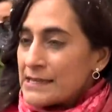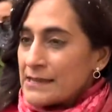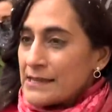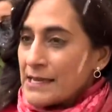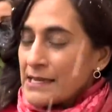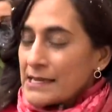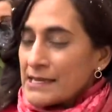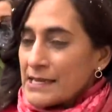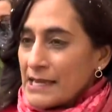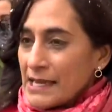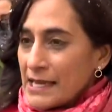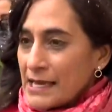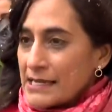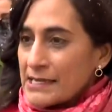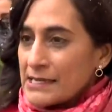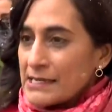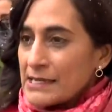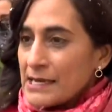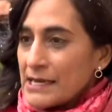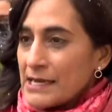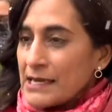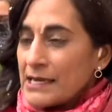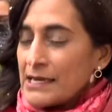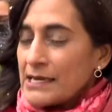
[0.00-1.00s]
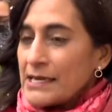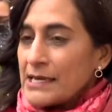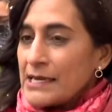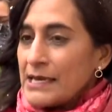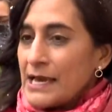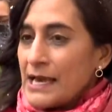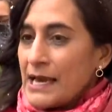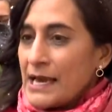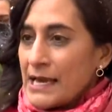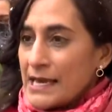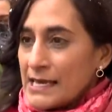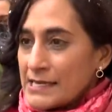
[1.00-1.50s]
that Canada
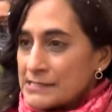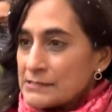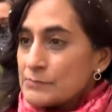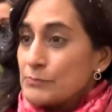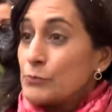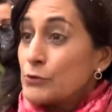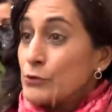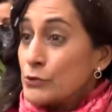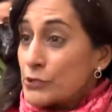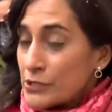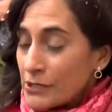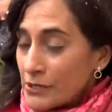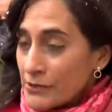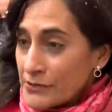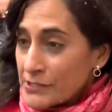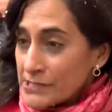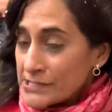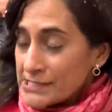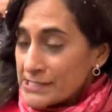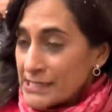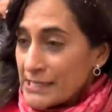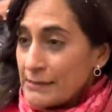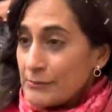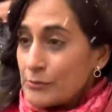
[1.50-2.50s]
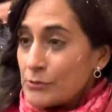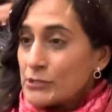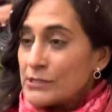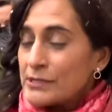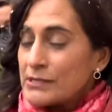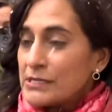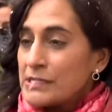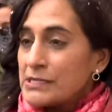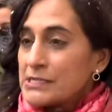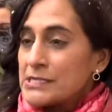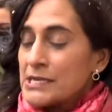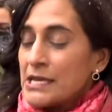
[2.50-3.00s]
has put on the table
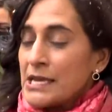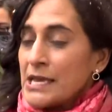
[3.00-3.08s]
and